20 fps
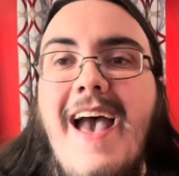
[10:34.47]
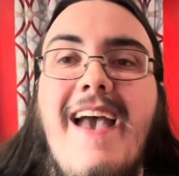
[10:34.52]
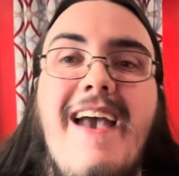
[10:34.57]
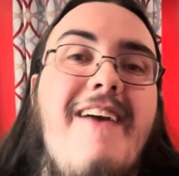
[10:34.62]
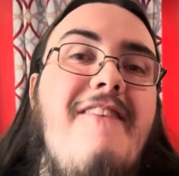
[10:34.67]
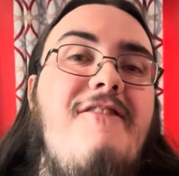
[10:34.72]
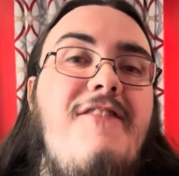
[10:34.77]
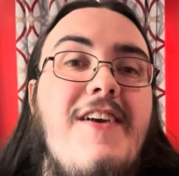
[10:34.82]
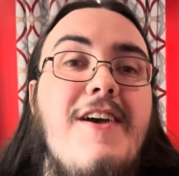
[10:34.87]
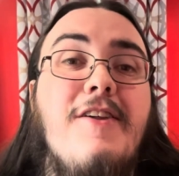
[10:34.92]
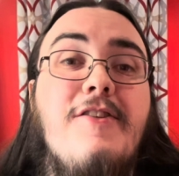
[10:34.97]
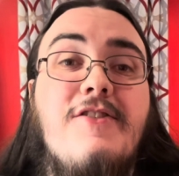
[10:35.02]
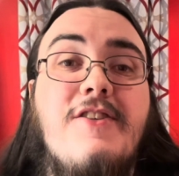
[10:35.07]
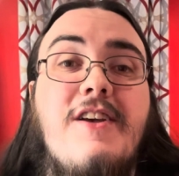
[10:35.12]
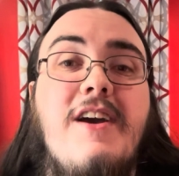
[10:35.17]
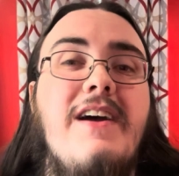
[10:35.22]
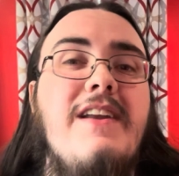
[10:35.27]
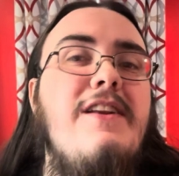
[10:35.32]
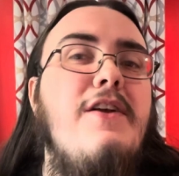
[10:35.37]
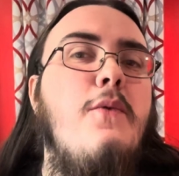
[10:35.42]
It feels
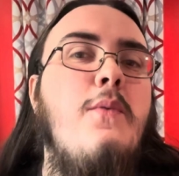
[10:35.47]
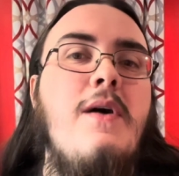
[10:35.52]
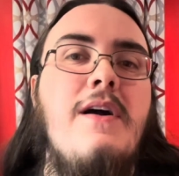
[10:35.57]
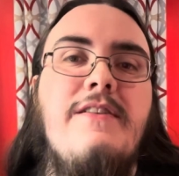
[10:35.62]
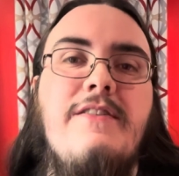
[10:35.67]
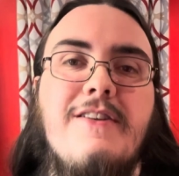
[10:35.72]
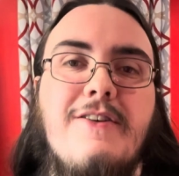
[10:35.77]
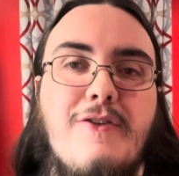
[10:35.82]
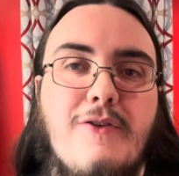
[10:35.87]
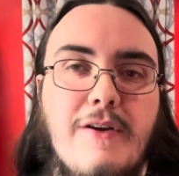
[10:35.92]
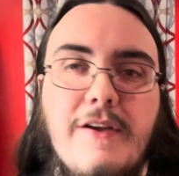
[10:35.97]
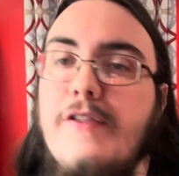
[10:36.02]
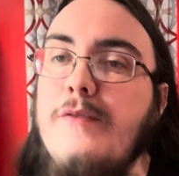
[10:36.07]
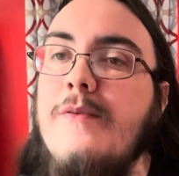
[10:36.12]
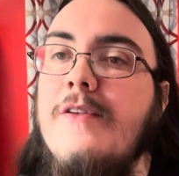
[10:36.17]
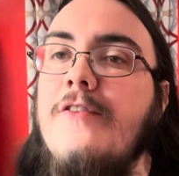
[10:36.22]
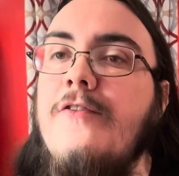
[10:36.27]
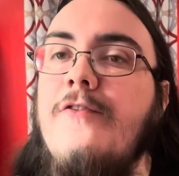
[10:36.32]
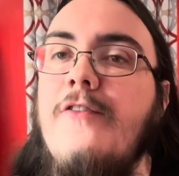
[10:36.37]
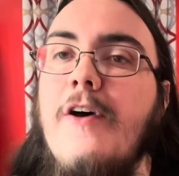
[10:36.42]
good to watch a
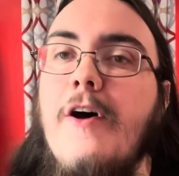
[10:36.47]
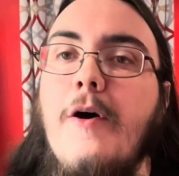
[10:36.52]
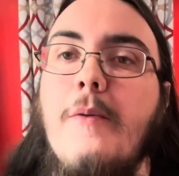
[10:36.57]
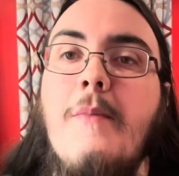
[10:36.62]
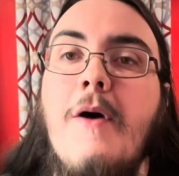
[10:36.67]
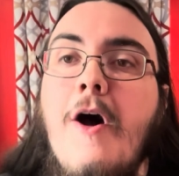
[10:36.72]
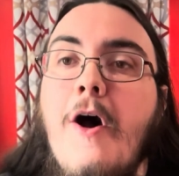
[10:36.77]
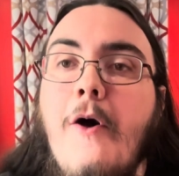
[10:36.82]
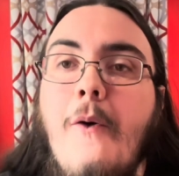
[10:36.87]
Christmas film